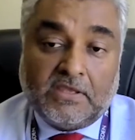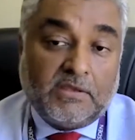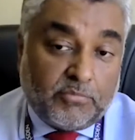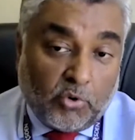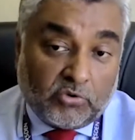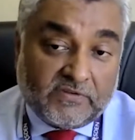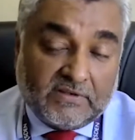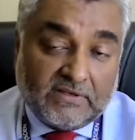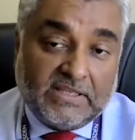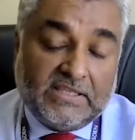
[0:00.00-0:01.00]

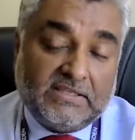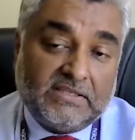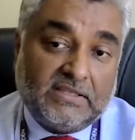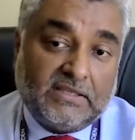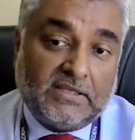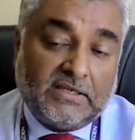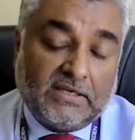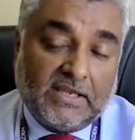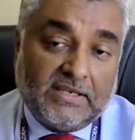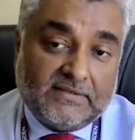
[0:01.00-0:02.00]
Importantly, uh,